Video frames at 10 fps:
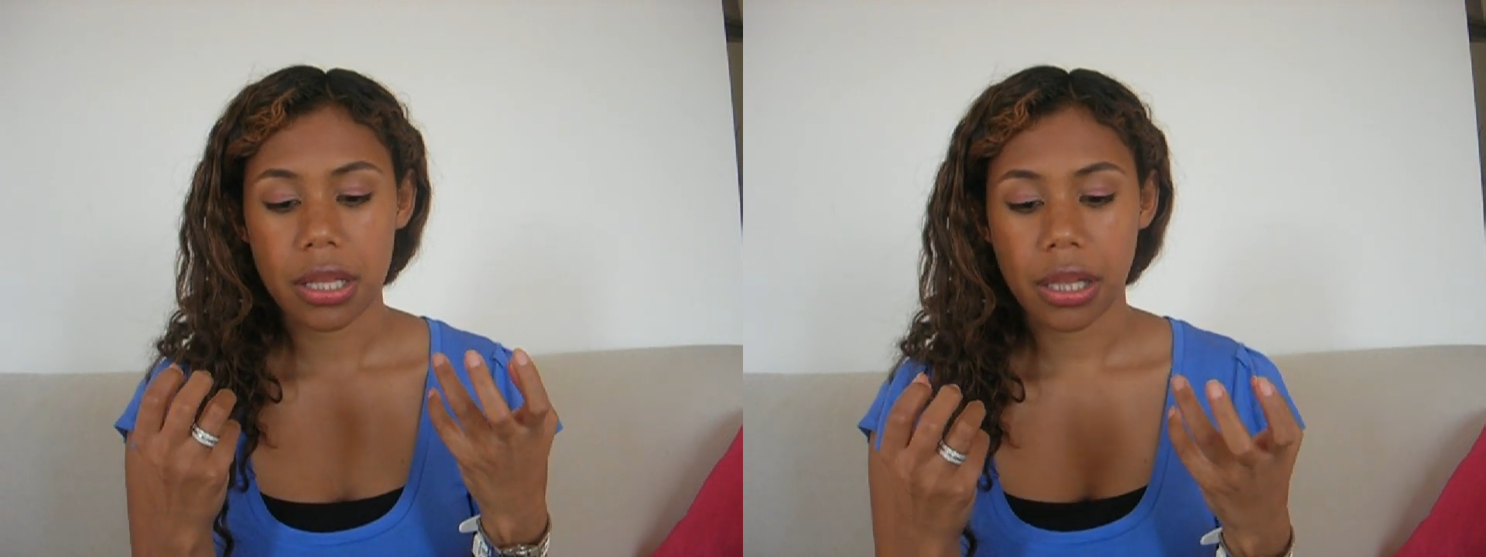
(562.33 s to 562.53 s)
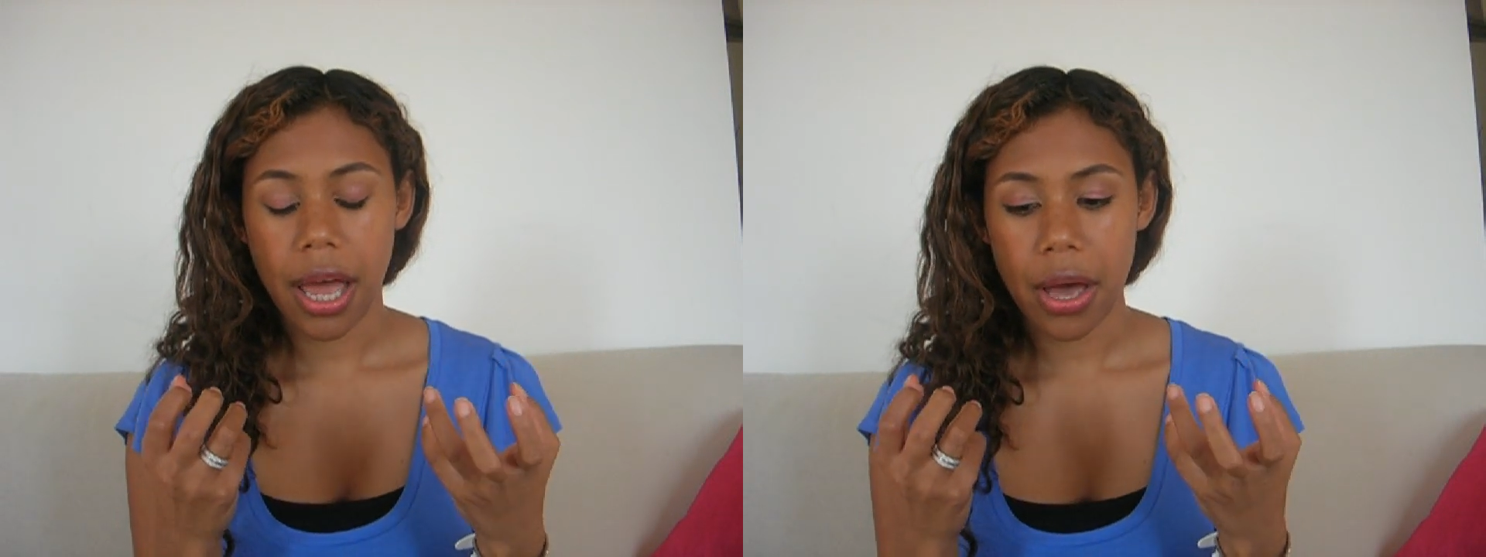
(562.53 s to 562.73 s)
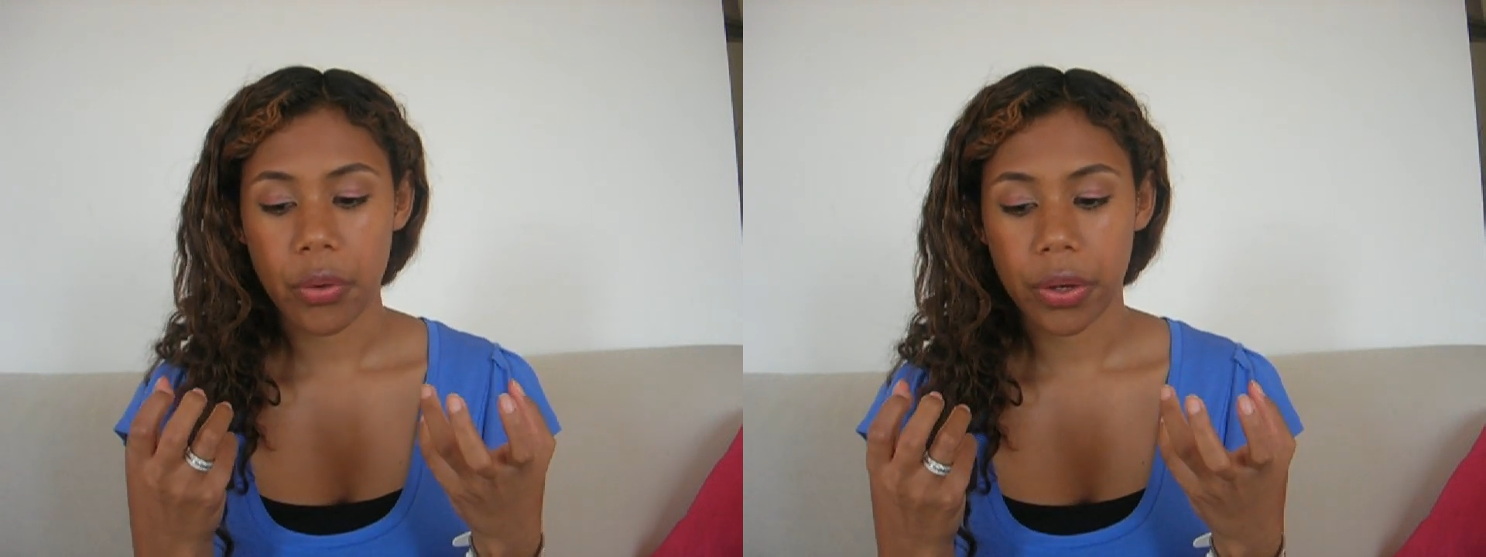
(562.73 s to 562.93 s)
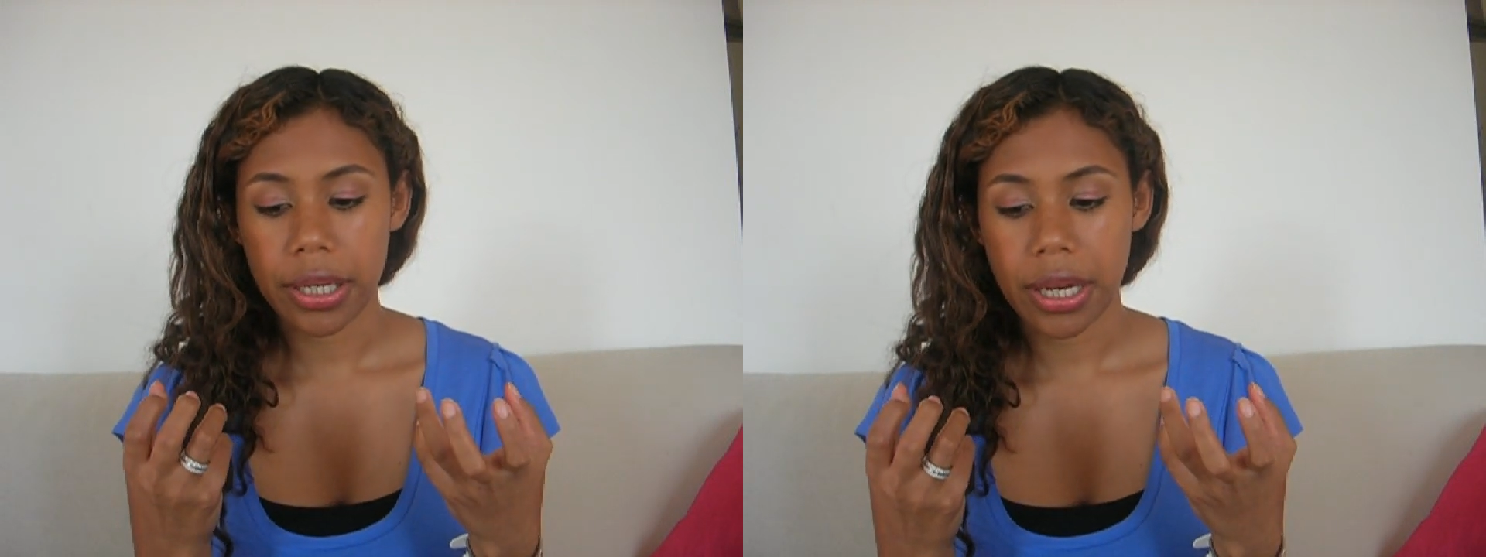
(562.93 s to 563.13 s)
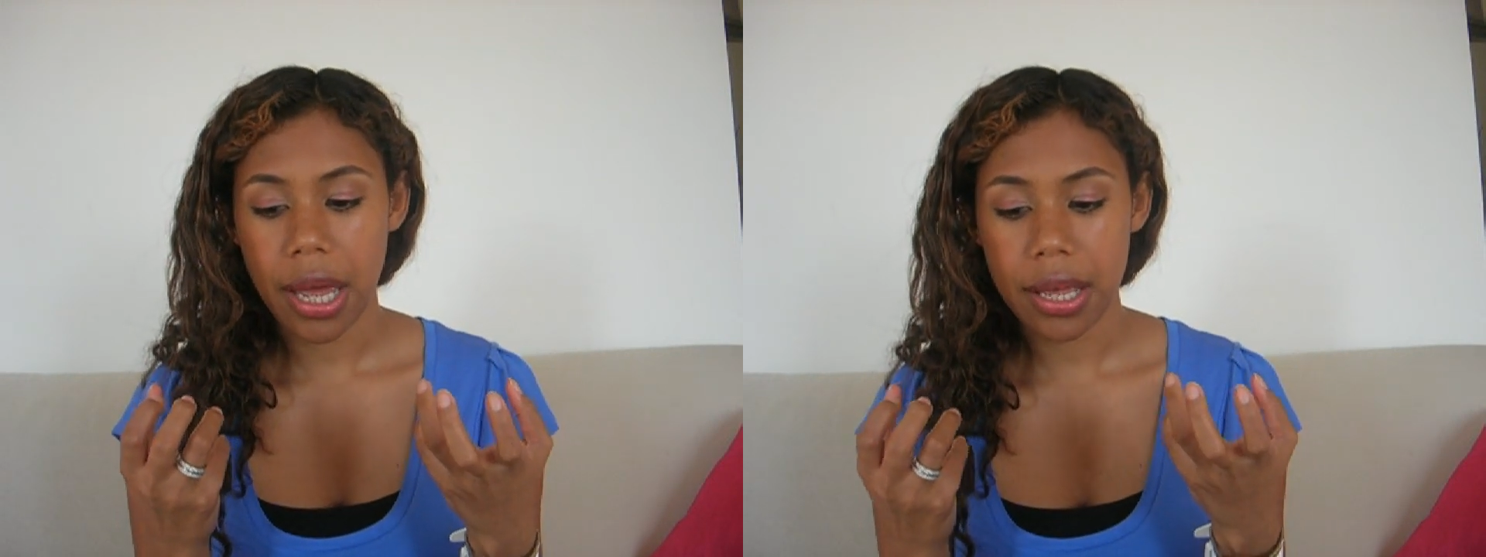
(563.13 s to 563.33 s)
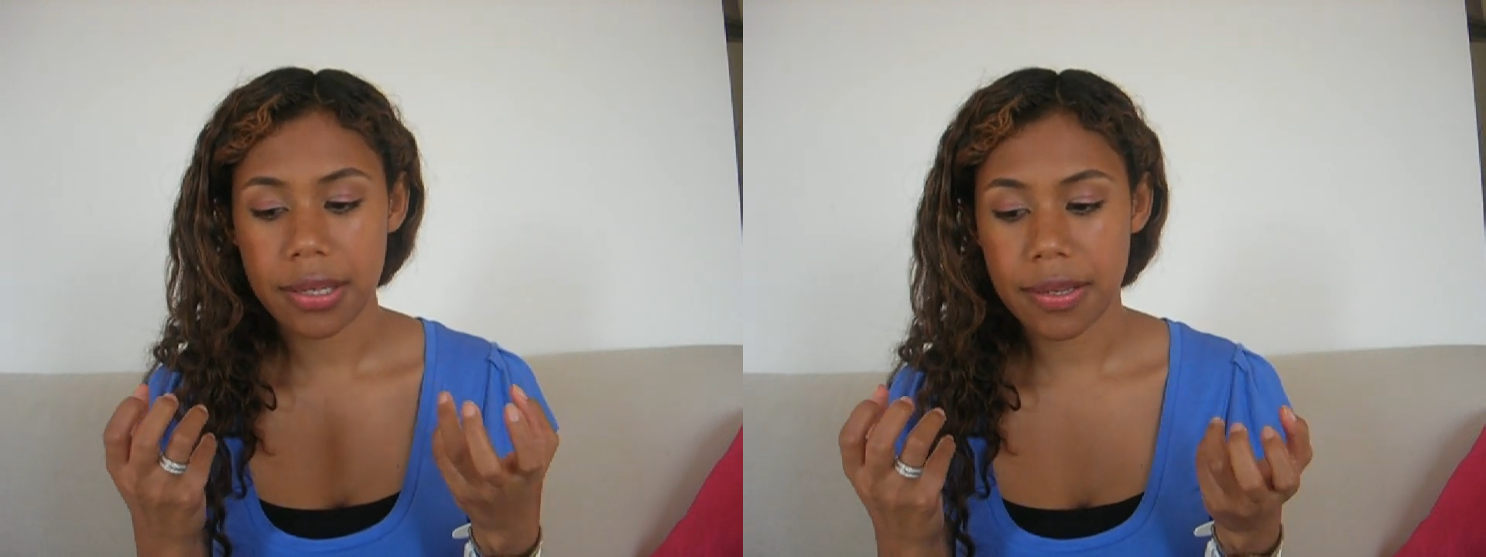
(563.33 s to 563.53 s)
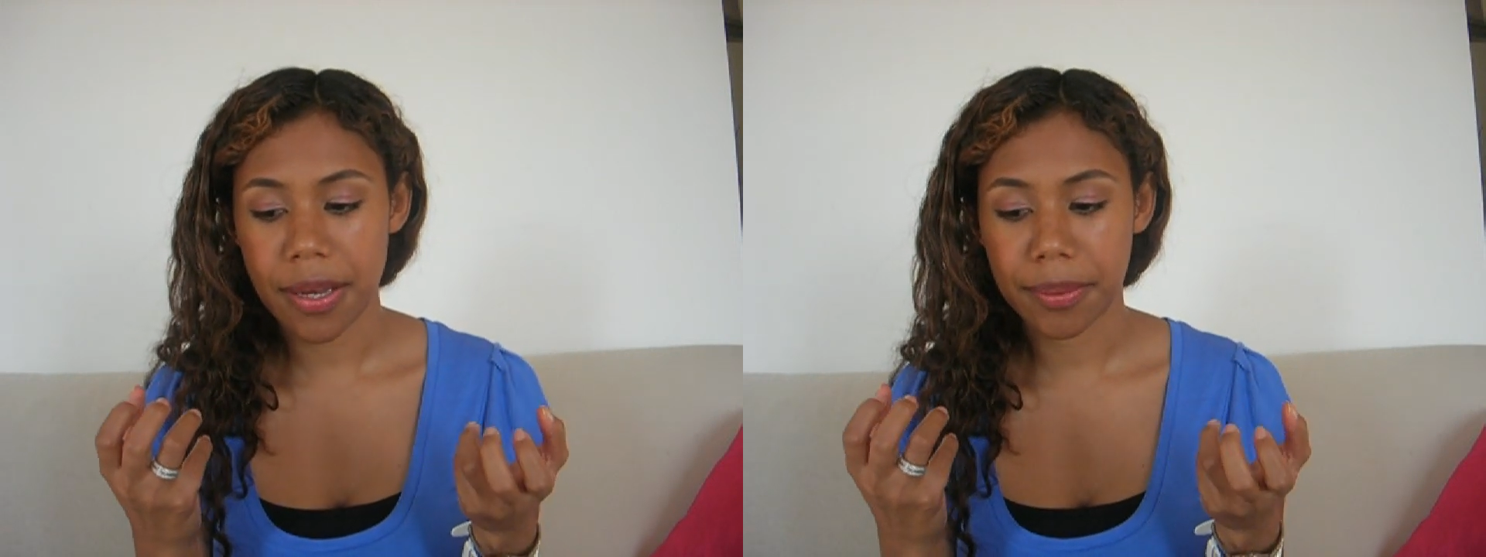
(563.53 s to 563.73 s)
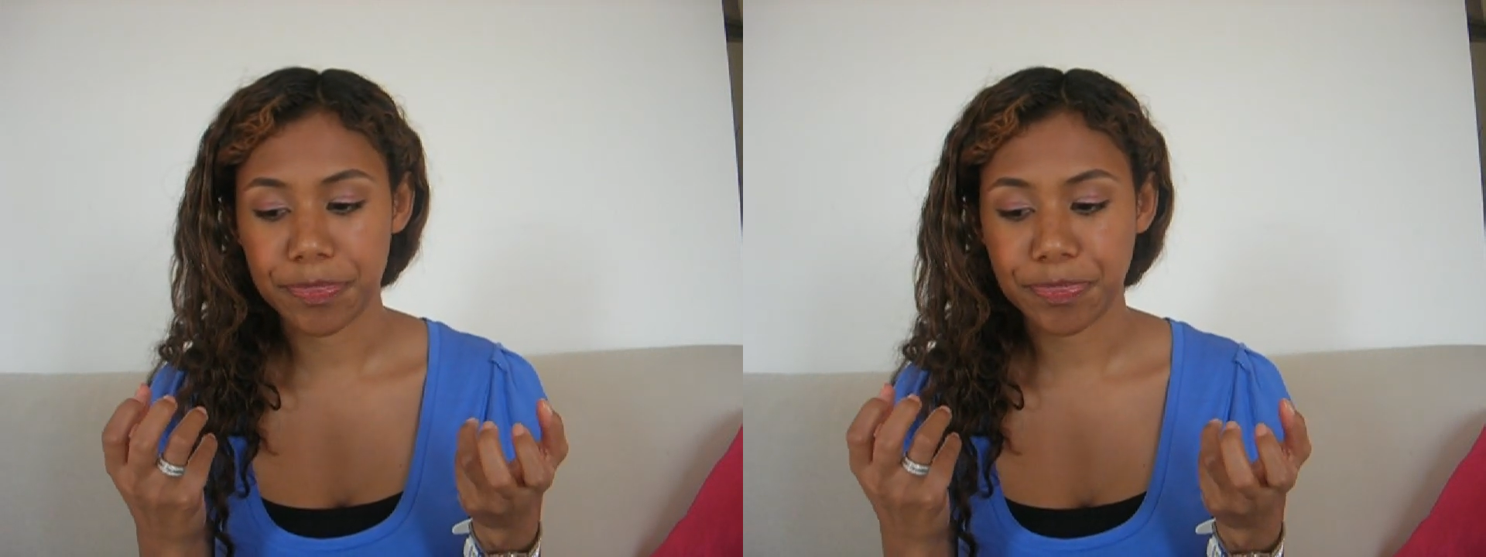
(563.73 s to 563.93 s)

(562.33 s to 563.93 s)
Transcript: how it has